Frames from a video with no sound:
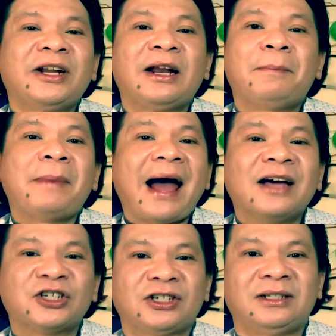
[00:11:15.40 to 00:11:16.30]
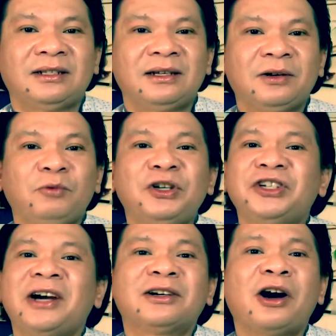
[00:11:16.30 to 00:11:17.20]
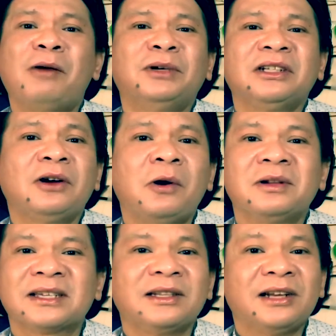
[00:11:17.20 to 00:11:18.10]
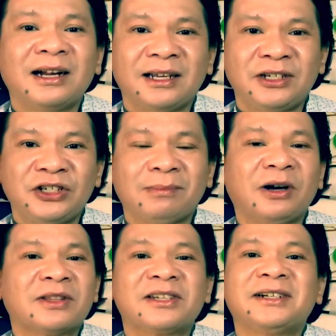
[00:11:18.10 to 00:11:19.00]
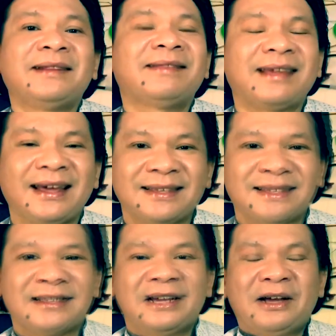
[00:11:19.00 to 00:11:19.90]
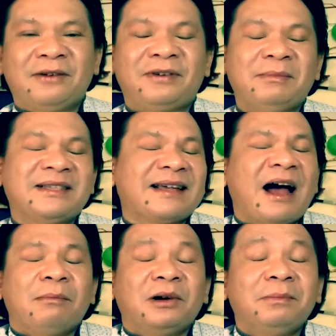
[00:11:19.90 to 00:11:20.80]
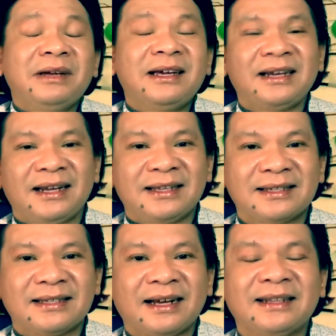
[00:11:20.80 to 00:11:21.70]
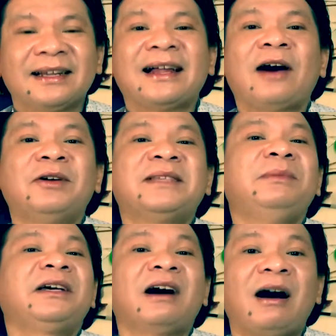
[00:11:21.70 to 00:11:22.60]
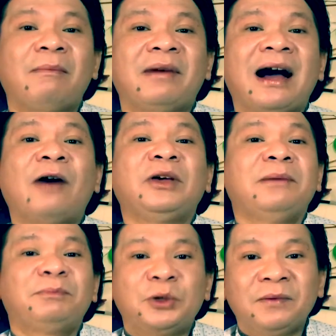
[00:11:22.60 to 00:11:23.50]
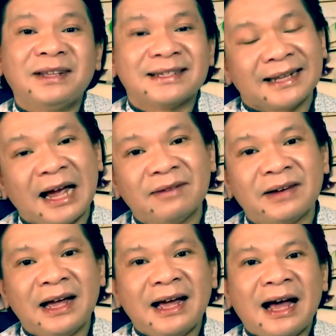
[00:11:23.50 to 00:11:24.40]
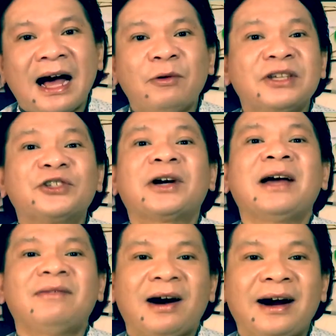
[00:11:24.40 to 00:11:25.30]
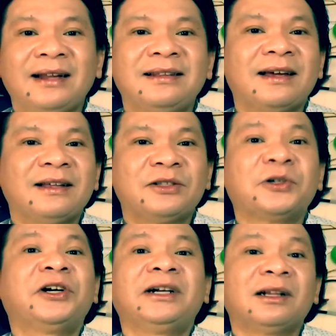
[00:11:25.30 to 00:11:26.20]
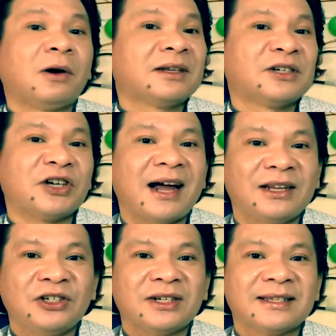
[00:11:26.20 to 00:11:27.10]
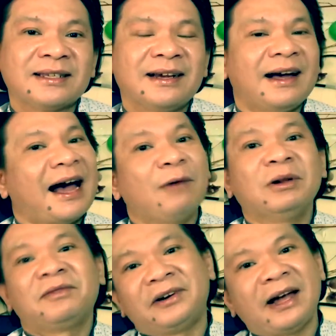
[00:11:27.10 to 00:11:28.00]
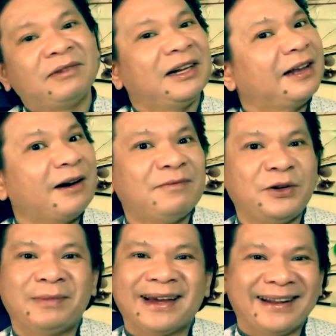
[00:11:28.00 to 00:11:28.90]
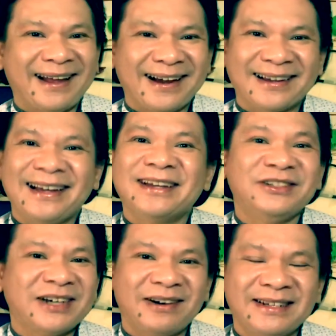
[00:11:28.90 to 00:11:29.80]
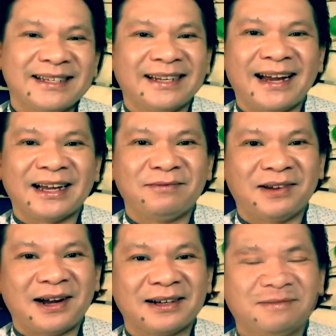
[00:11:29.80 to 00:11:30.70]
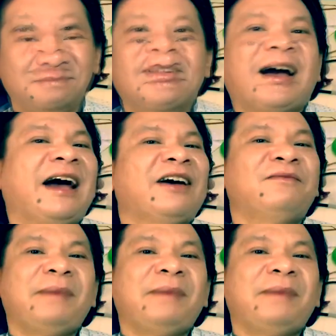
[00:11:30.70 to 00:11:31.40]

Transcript: and a passion. We share common goals and knowledge about certain things, from his humble beginnings until how he's become, how he improved his life, how he strive hard to hurdle all the challenges. I will forever love you, my anak, Jaris Ilagan Vlog. I have